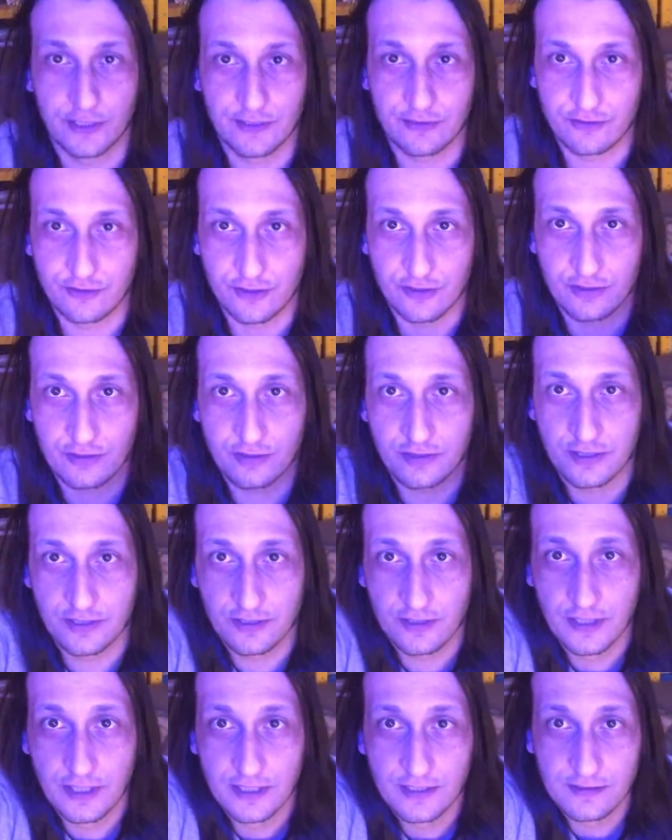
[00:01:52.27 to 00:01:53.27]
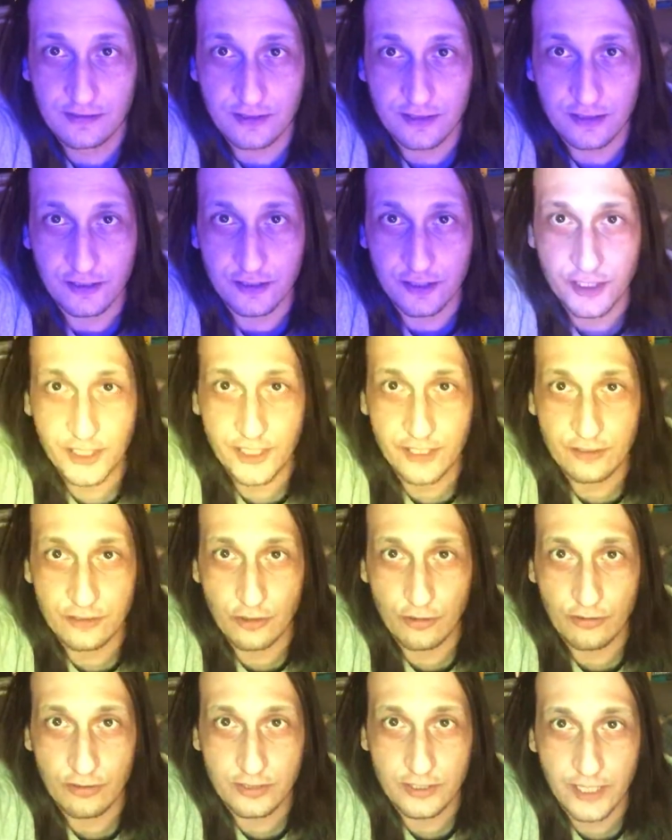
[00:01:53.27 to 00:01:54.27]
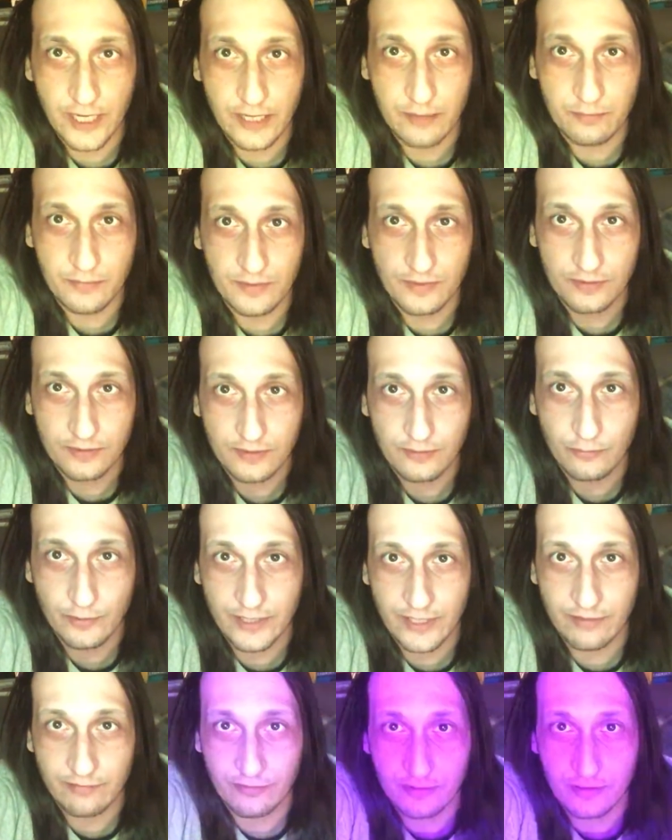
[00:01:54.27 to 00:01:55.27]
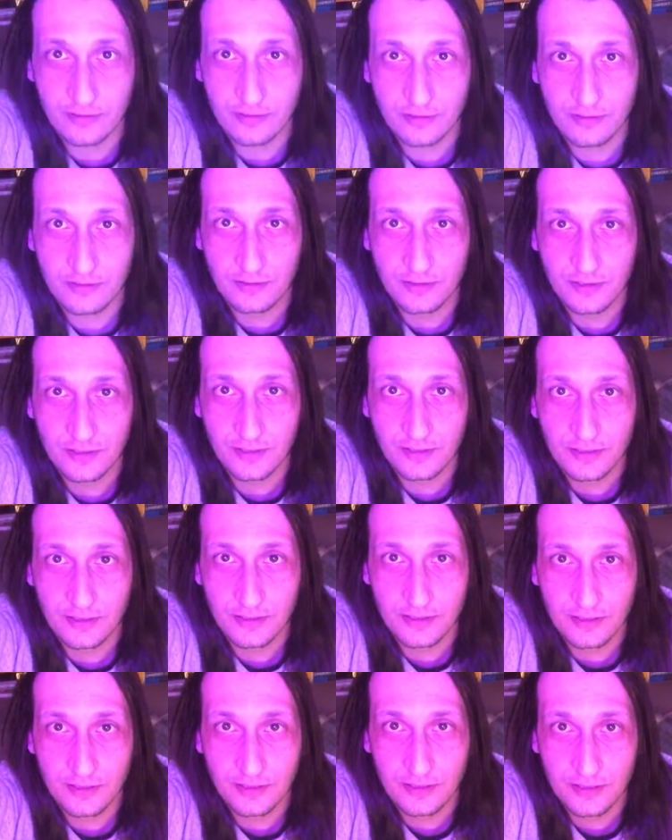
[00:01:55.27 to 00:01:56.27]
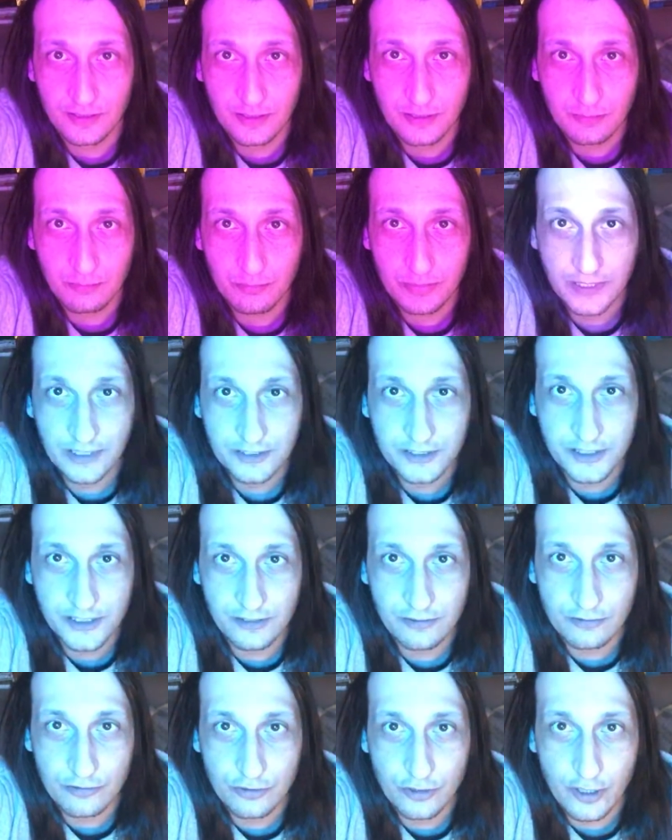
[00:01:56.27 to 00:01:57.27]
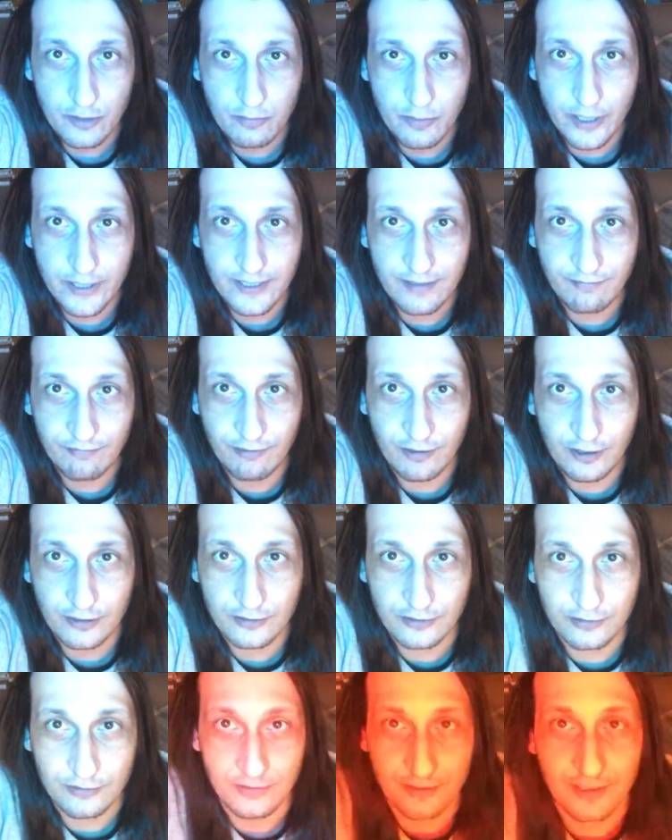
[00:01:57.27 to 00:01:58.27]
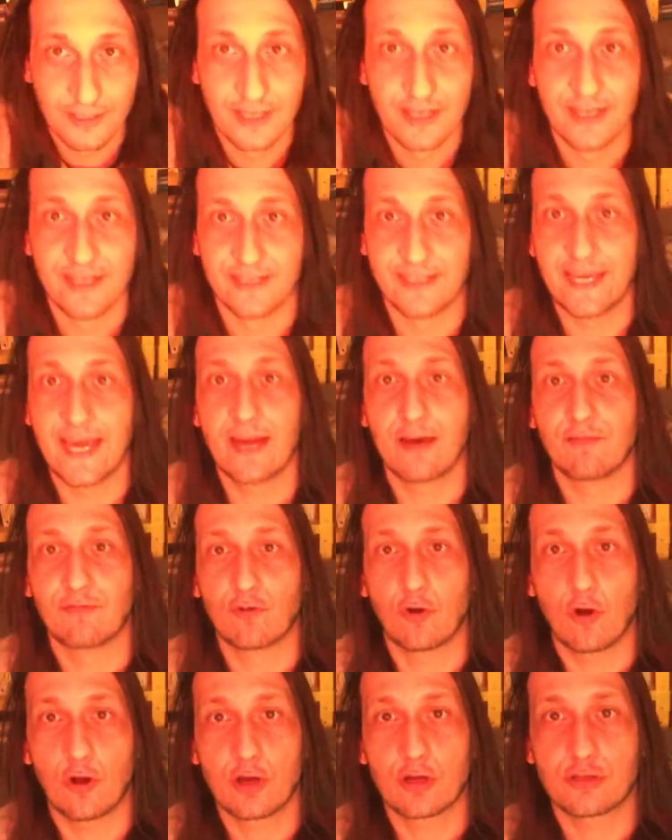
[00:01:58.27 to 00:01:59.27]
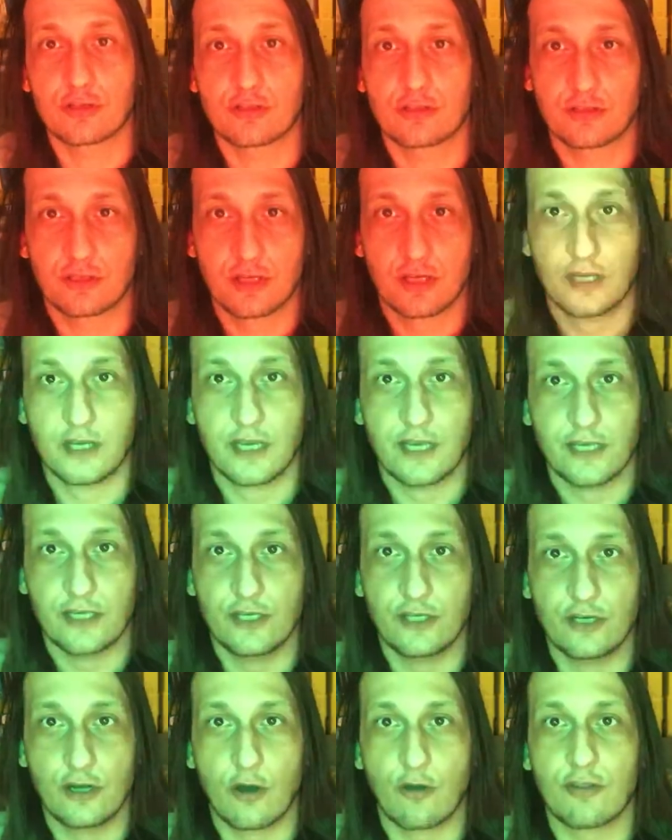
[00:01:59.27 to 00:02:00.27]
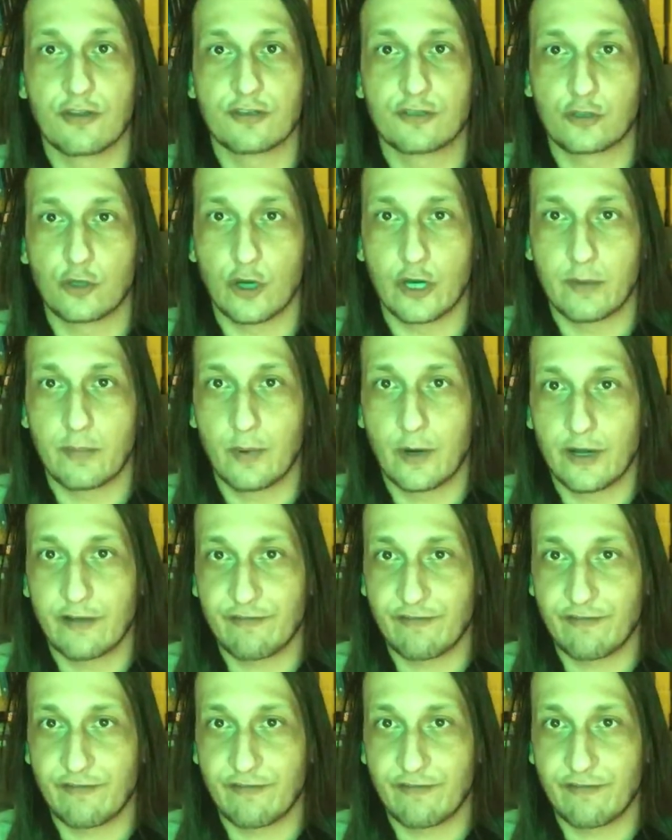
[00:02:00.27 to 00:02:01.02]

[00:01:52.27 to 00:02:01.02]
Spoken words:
it's gonna change all the time. Whatever. Platinho soy boy na foto. Yeah, of course. You know the soy